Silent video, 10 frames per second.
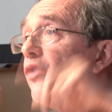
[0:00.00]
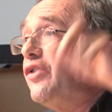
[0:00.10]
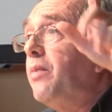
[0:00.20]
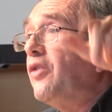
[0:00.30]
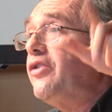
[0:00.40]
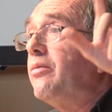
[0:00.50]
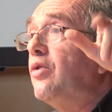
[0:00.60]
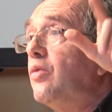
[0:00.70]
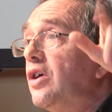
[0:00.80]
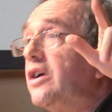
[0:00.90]

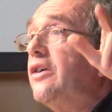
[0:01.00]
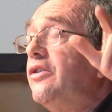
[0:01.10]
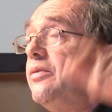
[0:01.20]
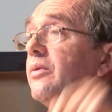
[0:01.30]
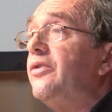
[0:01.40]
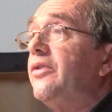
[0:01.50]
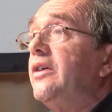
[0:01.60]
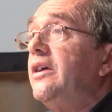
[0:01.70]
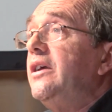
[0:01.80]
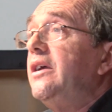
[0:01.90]
responsible workers was
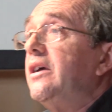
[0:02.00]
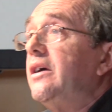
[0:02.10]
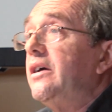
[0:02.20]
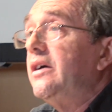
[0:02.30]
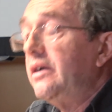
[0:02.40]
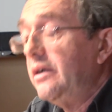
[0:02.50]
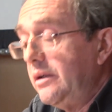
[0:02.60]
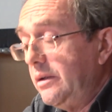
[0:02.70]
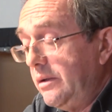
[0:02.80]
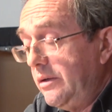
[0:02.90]
the
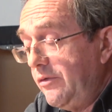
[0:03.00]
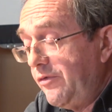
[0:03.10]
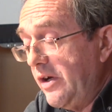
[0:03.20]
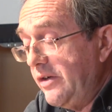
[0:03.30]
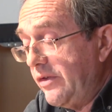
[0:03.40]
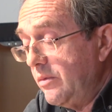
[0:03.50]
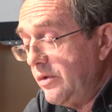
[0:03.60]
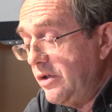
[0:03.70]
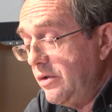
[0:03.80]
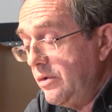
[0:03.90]
phrase that
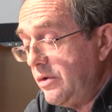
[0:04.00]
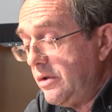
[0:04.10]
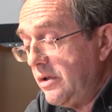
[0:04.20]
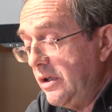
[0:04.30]
was used.